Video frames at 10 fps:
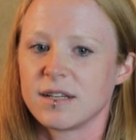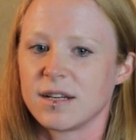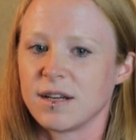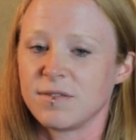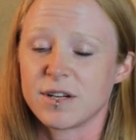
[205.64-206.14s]

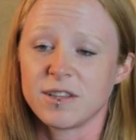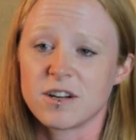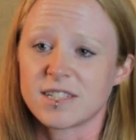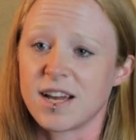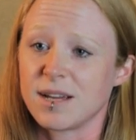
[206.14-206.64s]
a very
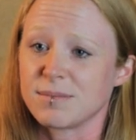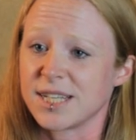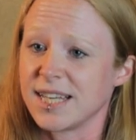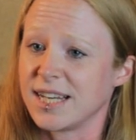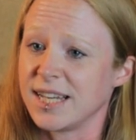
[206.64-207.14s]
long time to
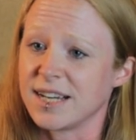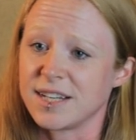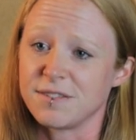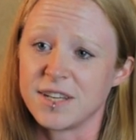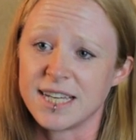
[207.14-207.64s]
get any
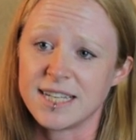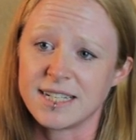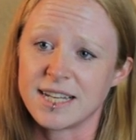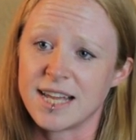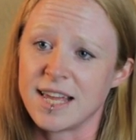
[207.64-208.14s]
kind of
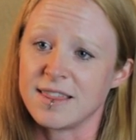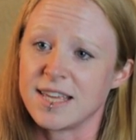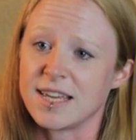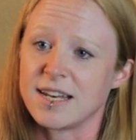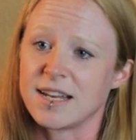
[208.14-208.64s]
hit, and
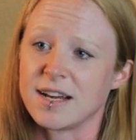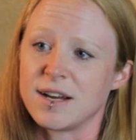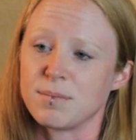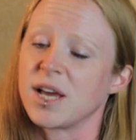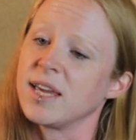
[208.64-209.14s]
then
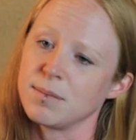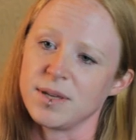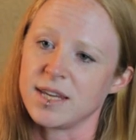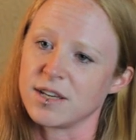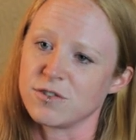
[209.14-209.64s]
um, a hit
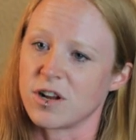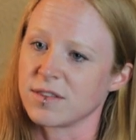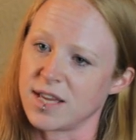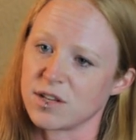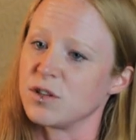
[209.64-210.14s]
being a drug
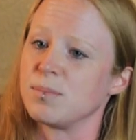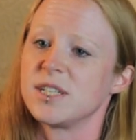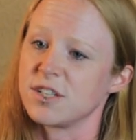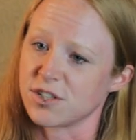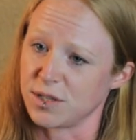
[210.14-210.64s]
that could
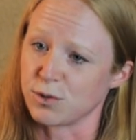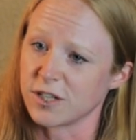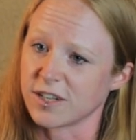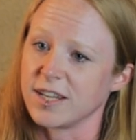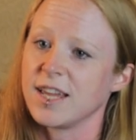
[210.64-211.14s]
potentially
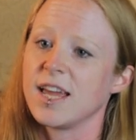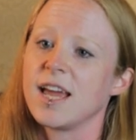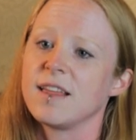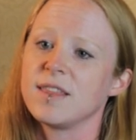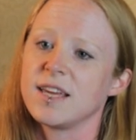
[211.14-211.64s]
work.
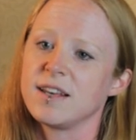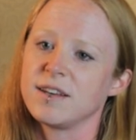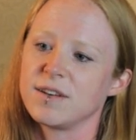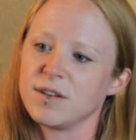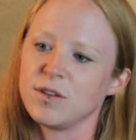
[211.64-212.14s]
And
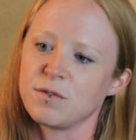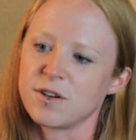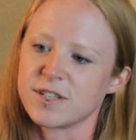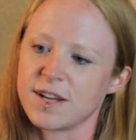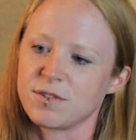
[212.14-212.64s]
then you
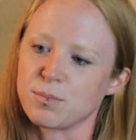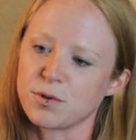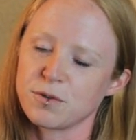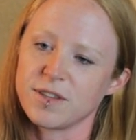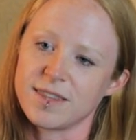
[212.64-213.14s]
first have to
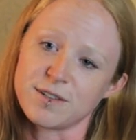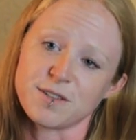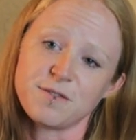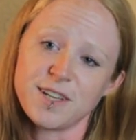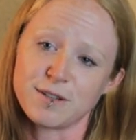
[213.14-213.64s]
prove that there's a
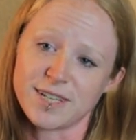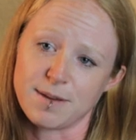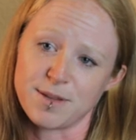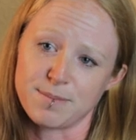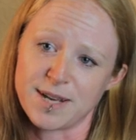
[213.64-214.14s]

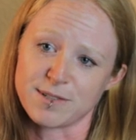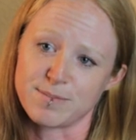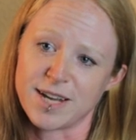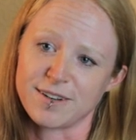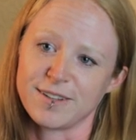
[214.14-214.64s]
phenotype in the mouse
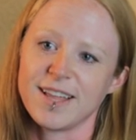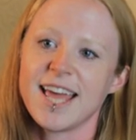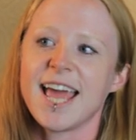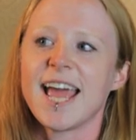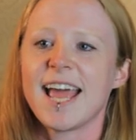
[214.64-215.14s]
model,
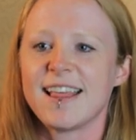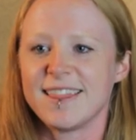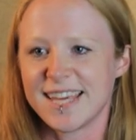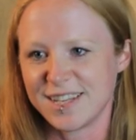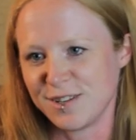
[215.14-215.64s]
and
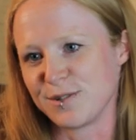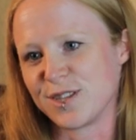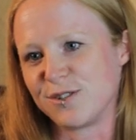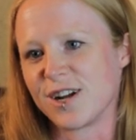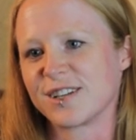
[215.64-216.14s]
then use
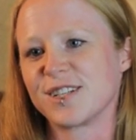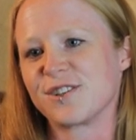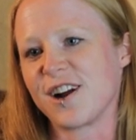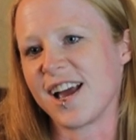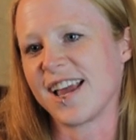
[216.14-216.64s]
the drug to
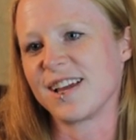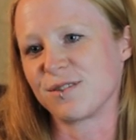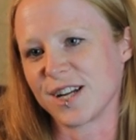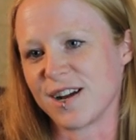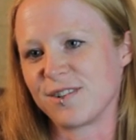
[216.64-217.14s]
try and
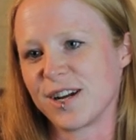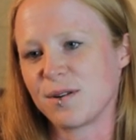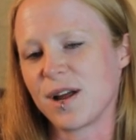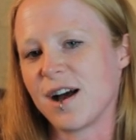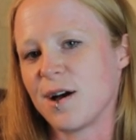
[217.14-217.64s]
recover it.
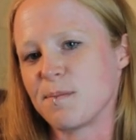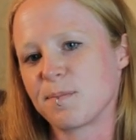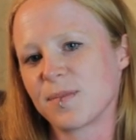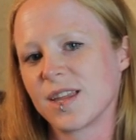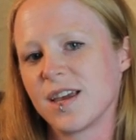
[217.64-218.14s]

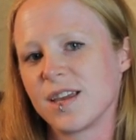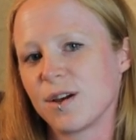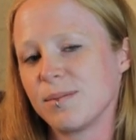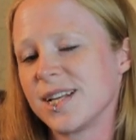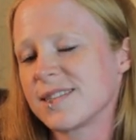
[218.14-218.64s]
Um, you
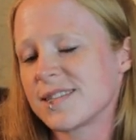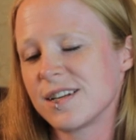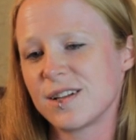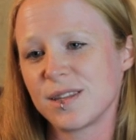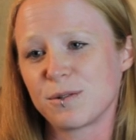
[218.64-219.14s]
know, I mean, it's
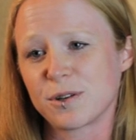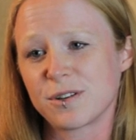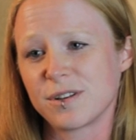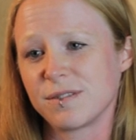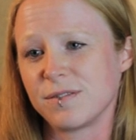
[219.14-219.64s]
still on the
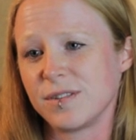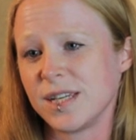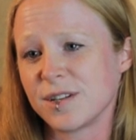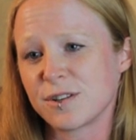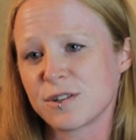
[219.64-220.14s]
order of
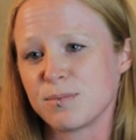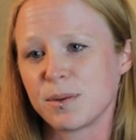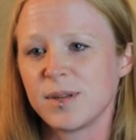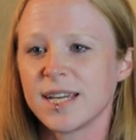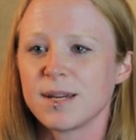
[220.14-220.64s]
years,
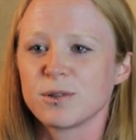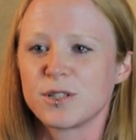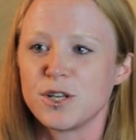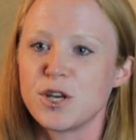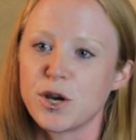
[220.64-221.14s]
but being able
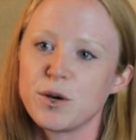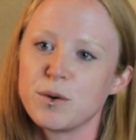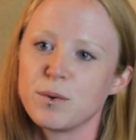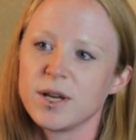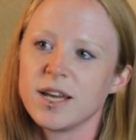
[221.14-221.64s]
to
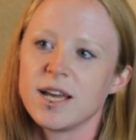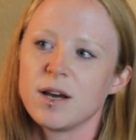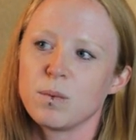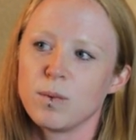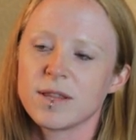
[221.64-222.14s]
know
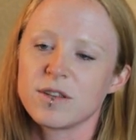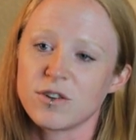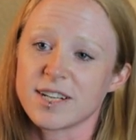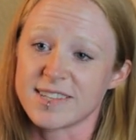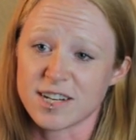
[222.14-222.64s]
what the
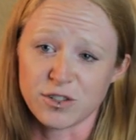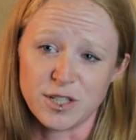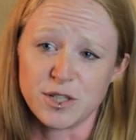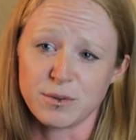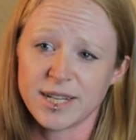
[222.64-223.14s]
drug is actually
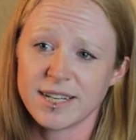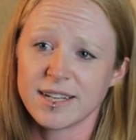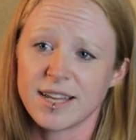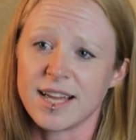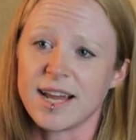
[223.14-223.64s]

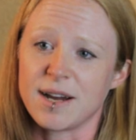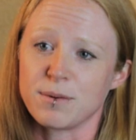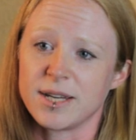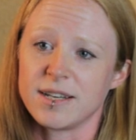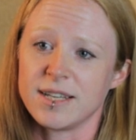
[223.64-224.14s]
doing and how
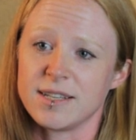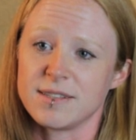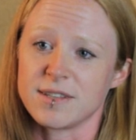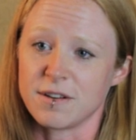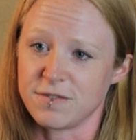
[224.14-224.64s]
it
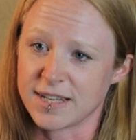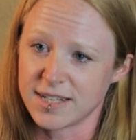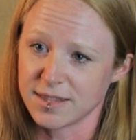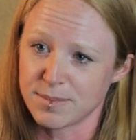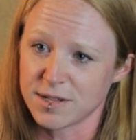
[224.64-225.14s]
is
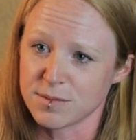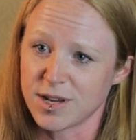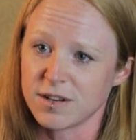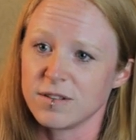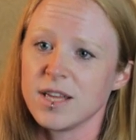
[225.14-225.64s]
affecting the mouse
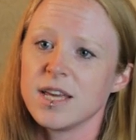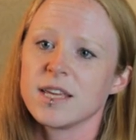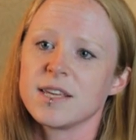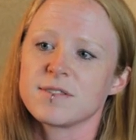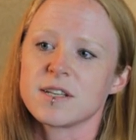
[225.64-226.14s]
model
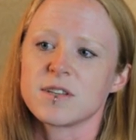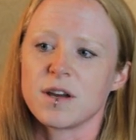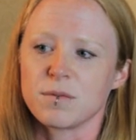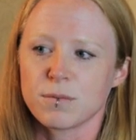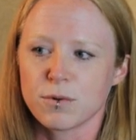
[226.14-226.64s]
gives us
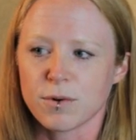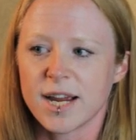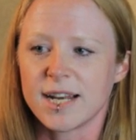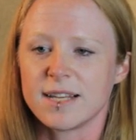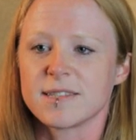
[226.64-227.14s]
a
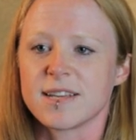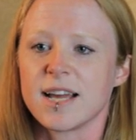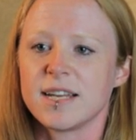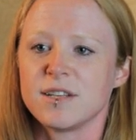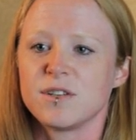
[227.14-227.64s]
great
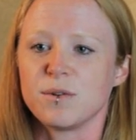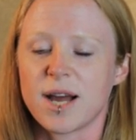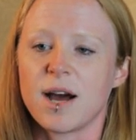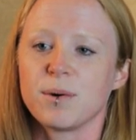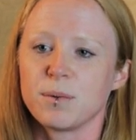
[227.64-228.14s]
insight into
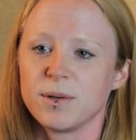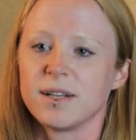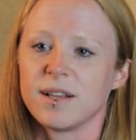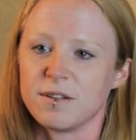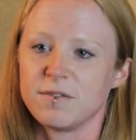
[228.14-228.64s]
how it
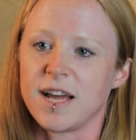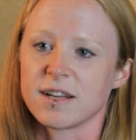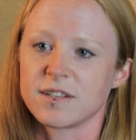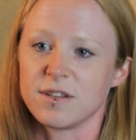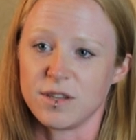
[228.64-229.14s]
will
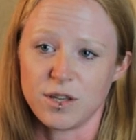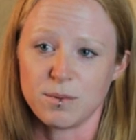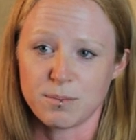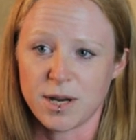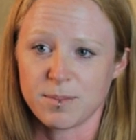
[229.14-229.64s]
affect the
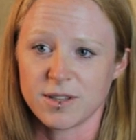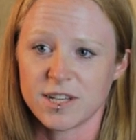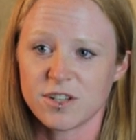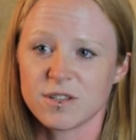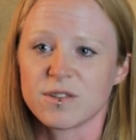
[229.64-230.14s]
human
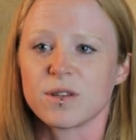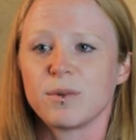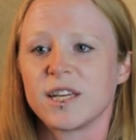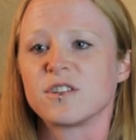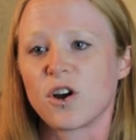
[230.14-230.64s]
population so that
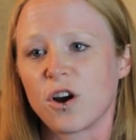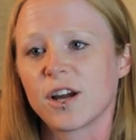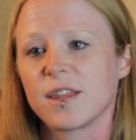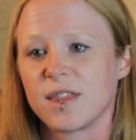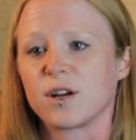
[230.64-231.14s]
we can
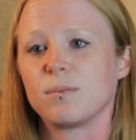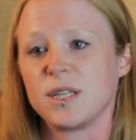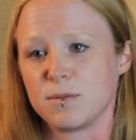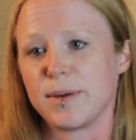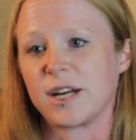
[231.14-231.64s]
target
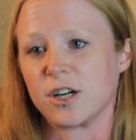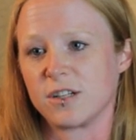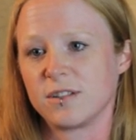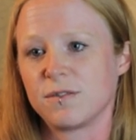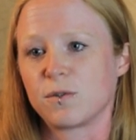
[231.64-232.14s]
therapies better
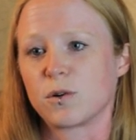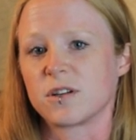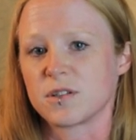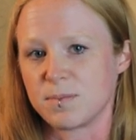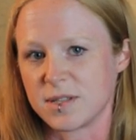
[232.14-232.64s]
for
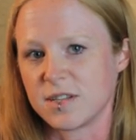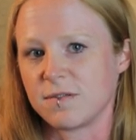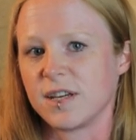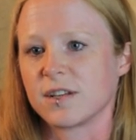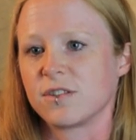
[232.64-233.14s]

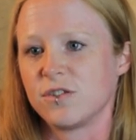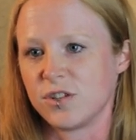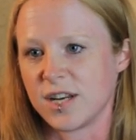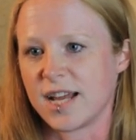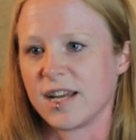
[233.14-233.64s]
specific
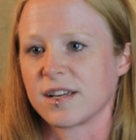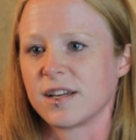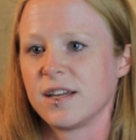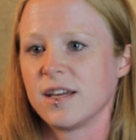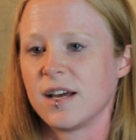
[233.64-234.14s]
genetic
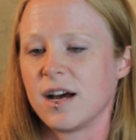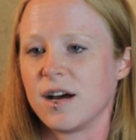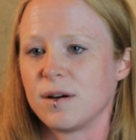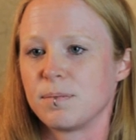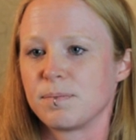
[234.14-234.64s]

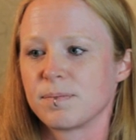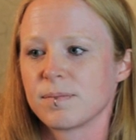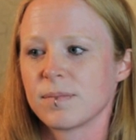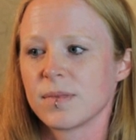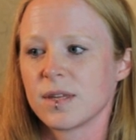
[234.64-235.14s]
um,
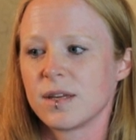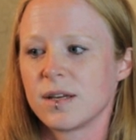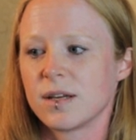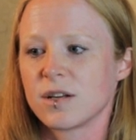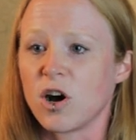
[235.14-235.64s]

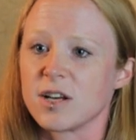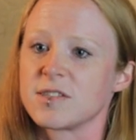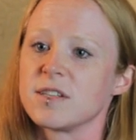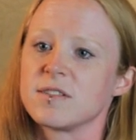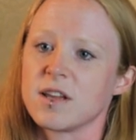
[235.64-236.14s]

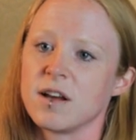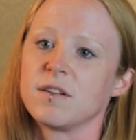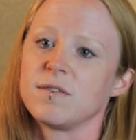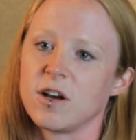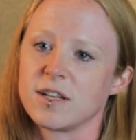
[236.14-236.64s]
causes
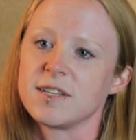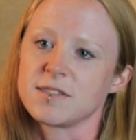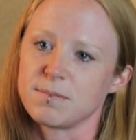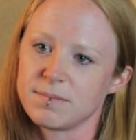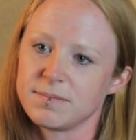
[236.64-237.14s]
of autism.